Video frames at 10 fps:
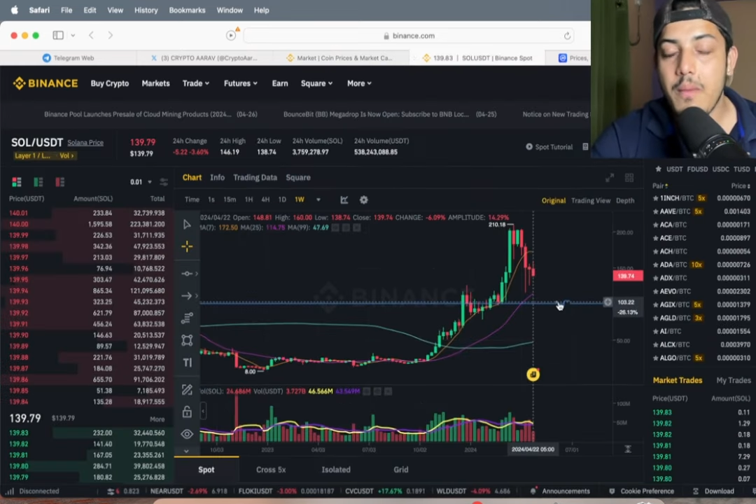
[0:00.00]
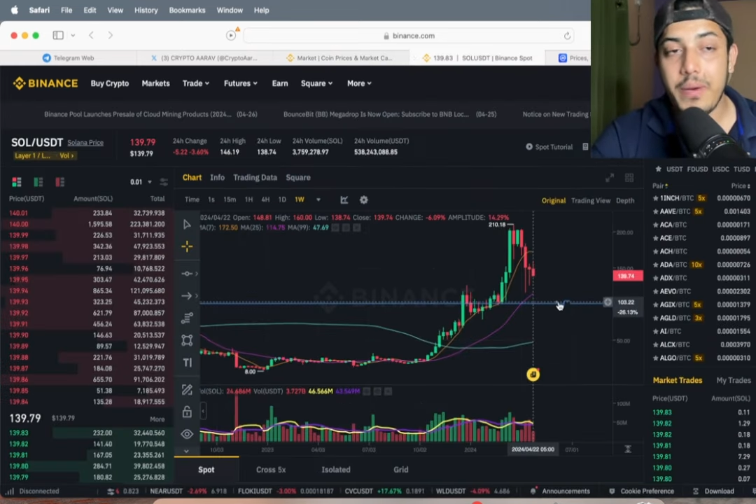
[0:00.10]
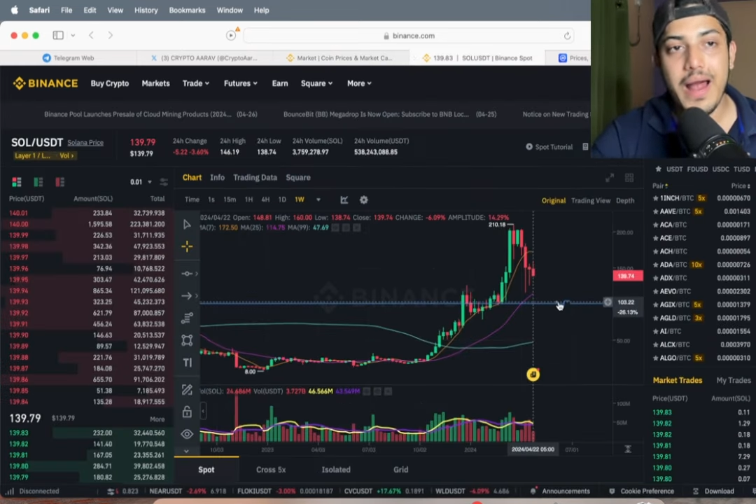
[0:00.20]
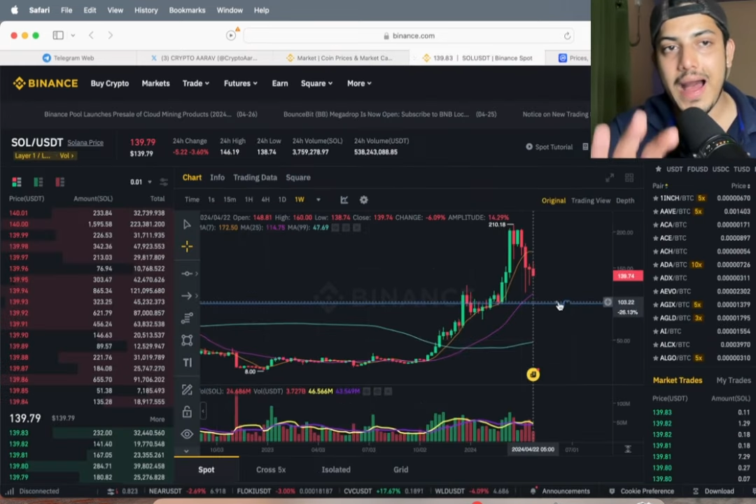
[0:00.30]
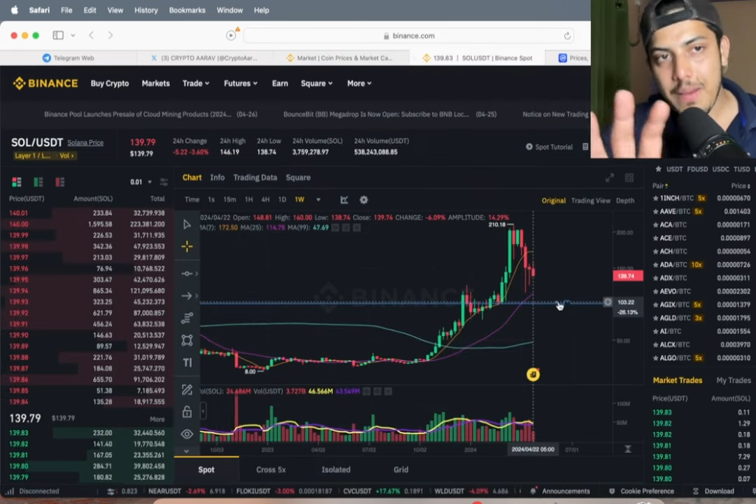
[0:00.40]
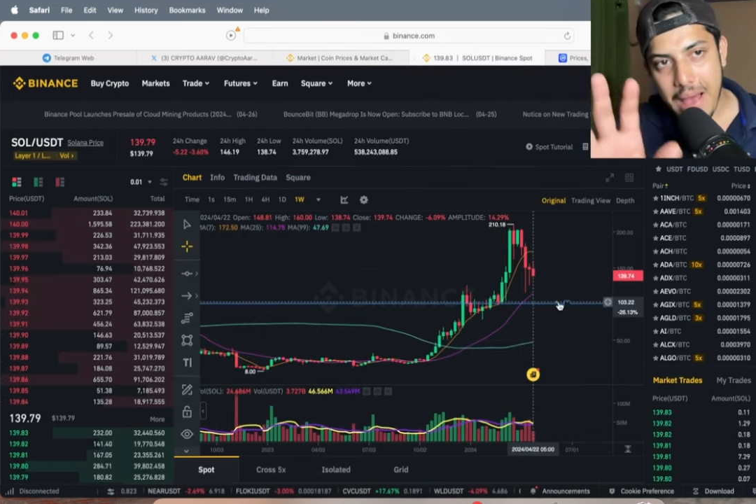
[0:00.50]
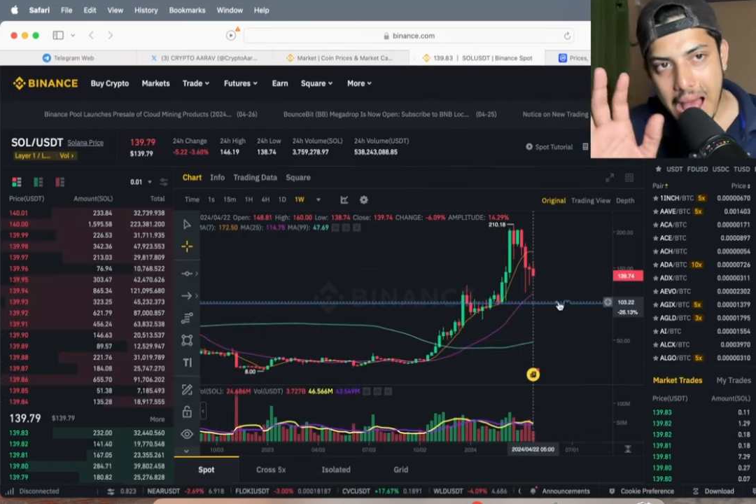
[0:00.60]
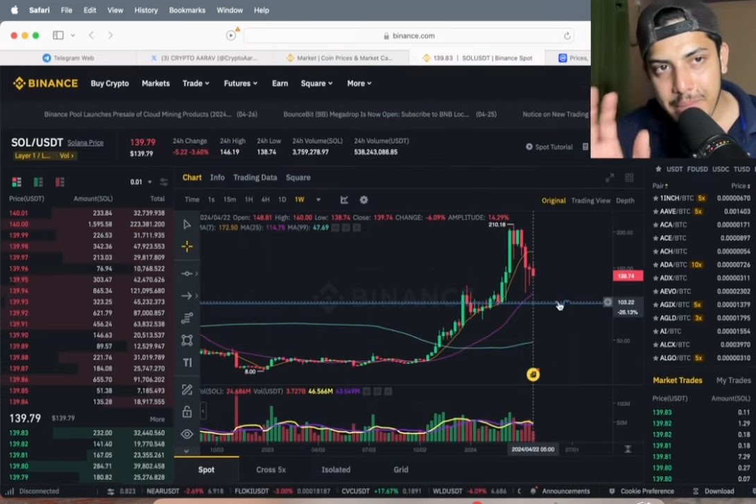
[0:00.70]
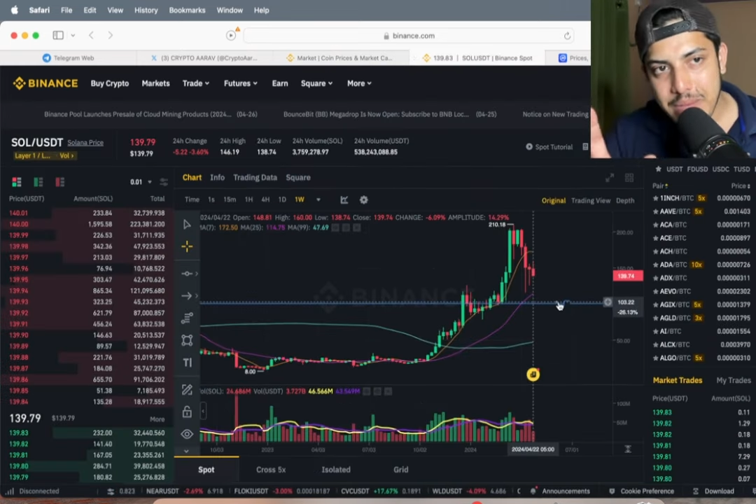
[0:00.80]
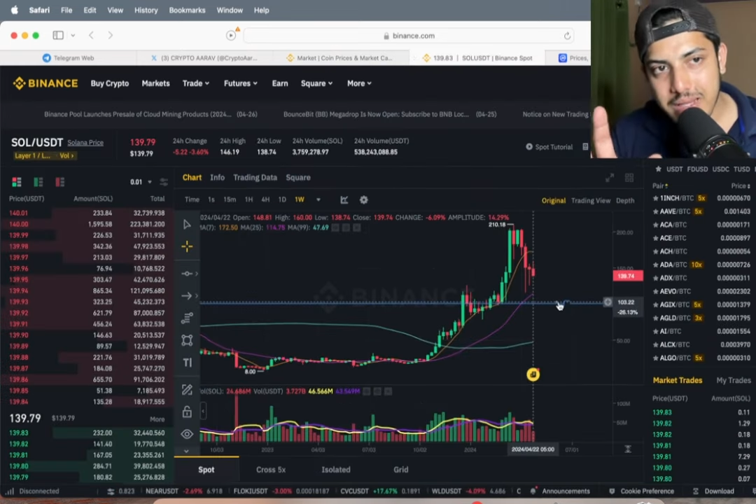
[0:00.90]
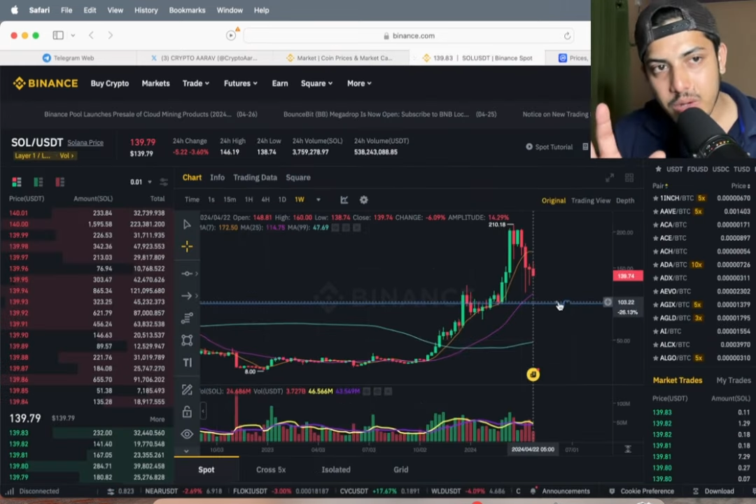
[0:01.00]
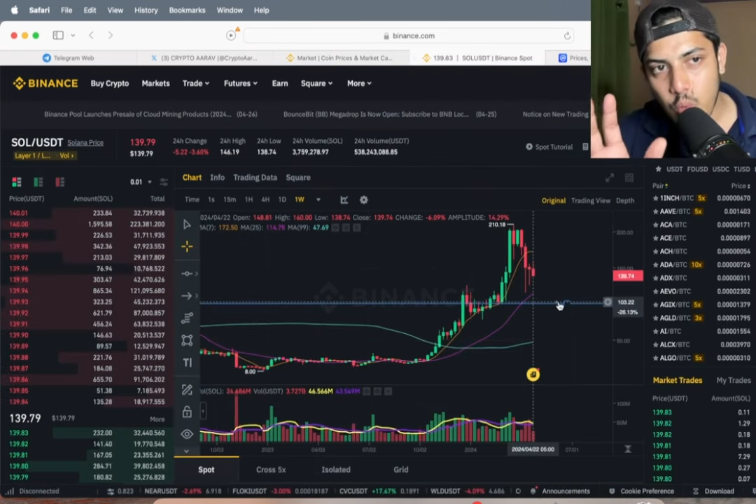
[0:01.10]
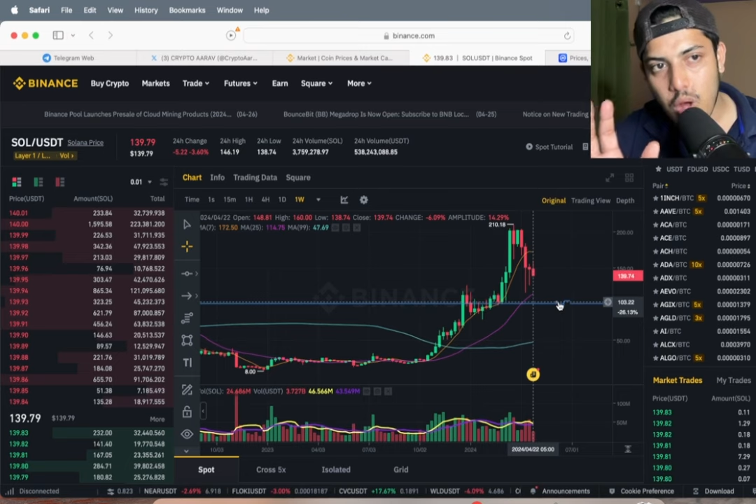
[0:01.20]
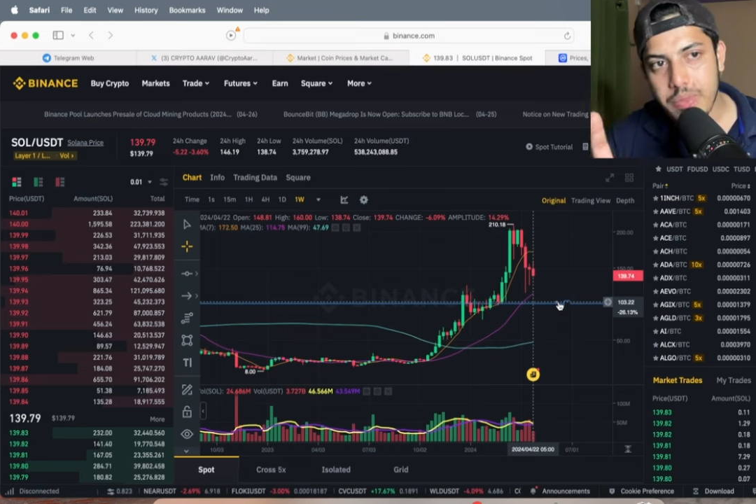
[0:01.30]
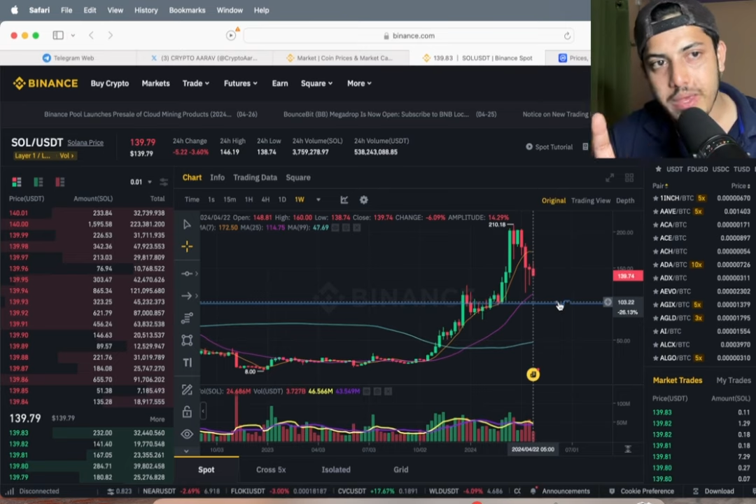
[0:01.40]
but i'm happy that
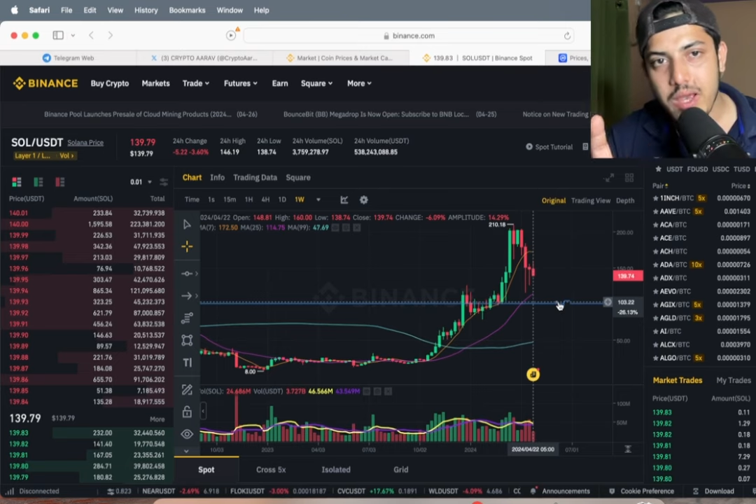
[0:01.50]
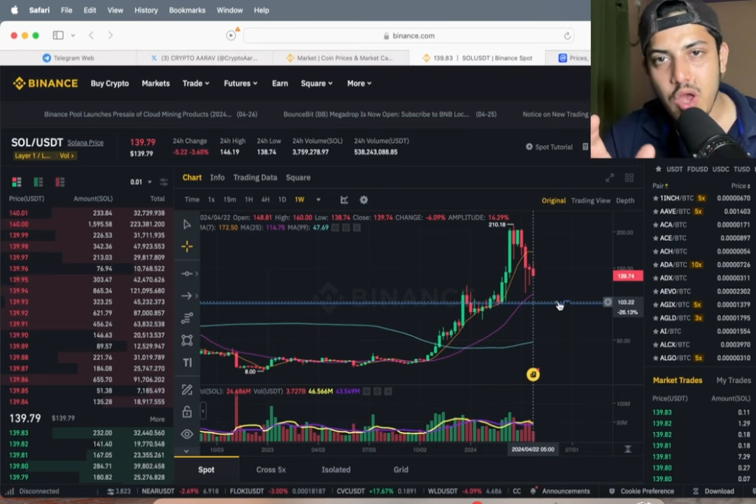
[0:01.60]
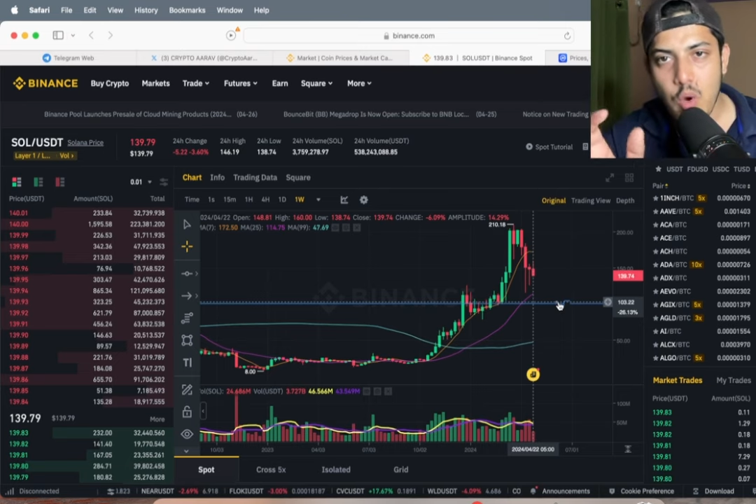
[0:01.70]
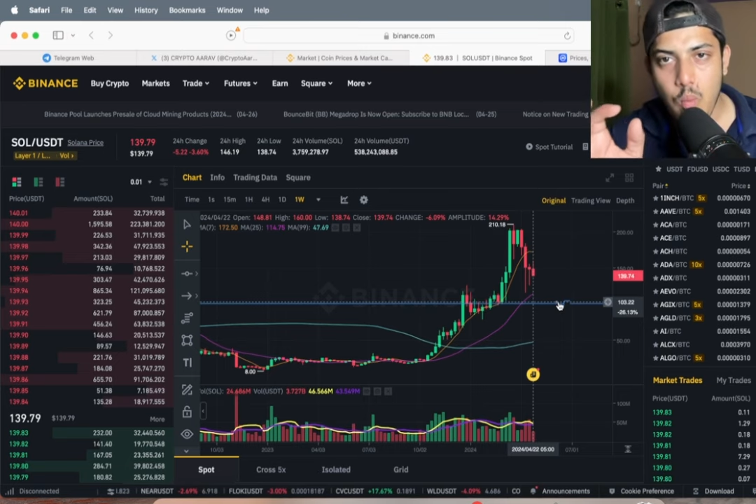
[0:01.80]
one thing